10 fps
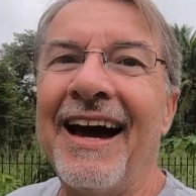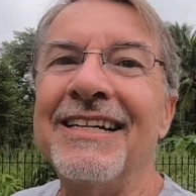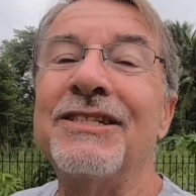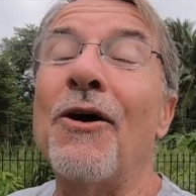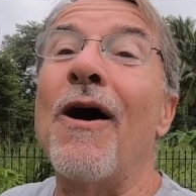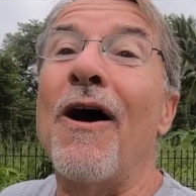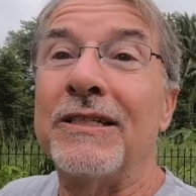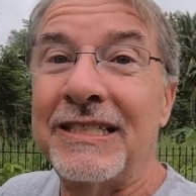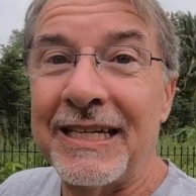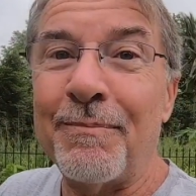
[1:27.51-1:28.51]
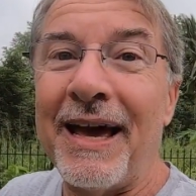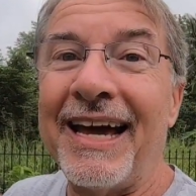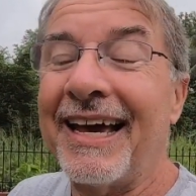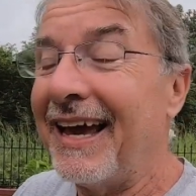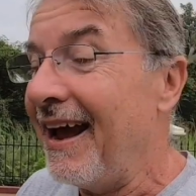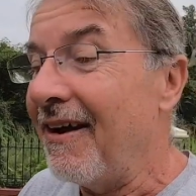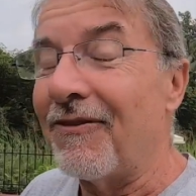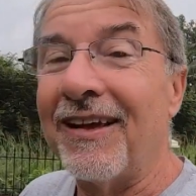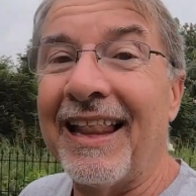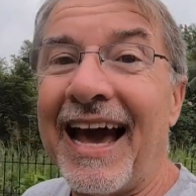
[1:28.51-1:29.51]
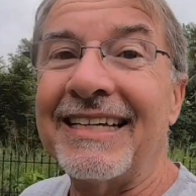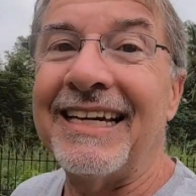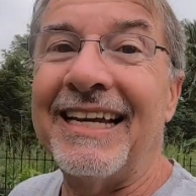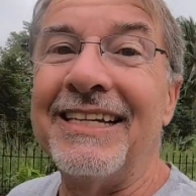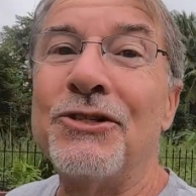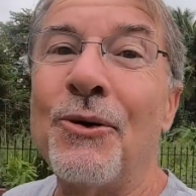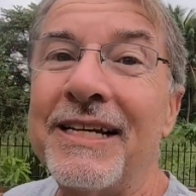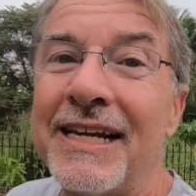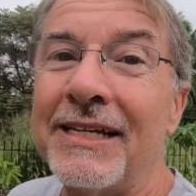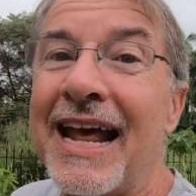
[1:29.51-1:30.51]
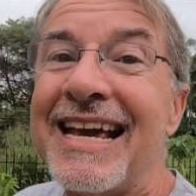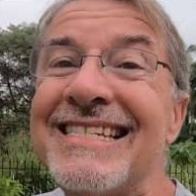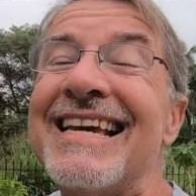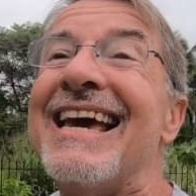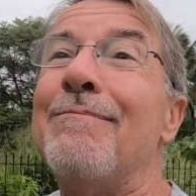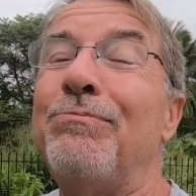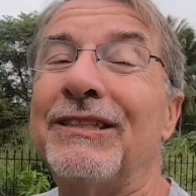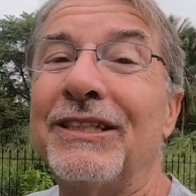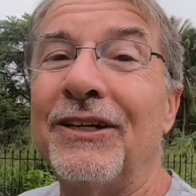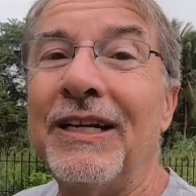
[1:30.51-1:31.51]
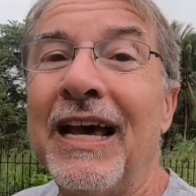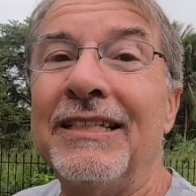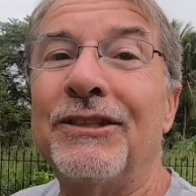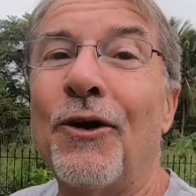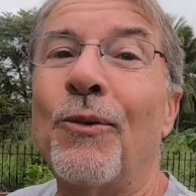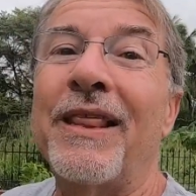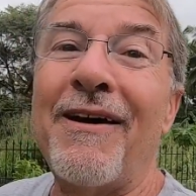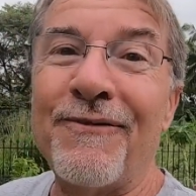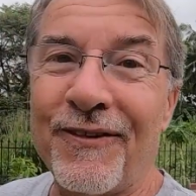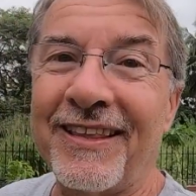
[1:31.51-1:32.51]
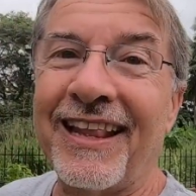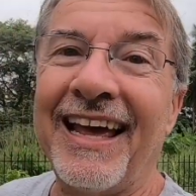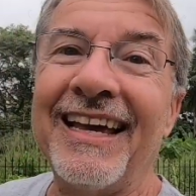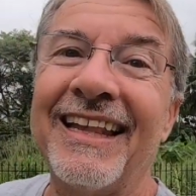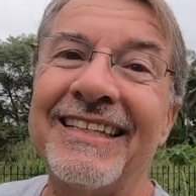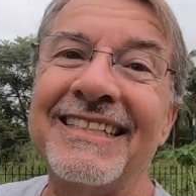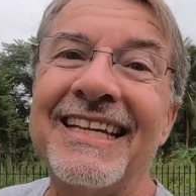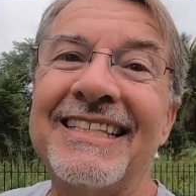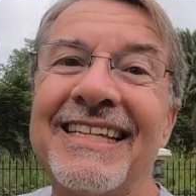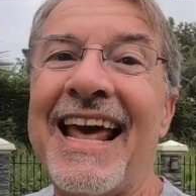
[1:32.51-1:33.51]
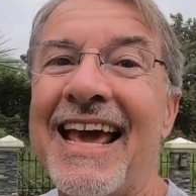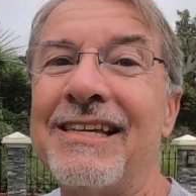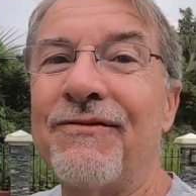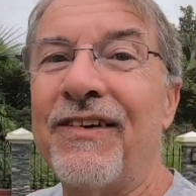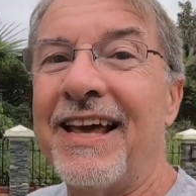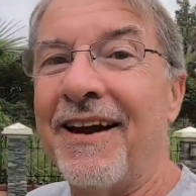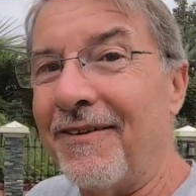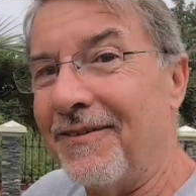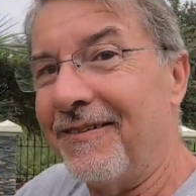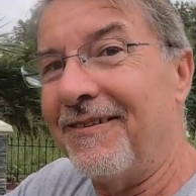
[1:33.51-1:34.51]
So sit back, relax, and enjoy today's episode. So without further delay, let's get today's video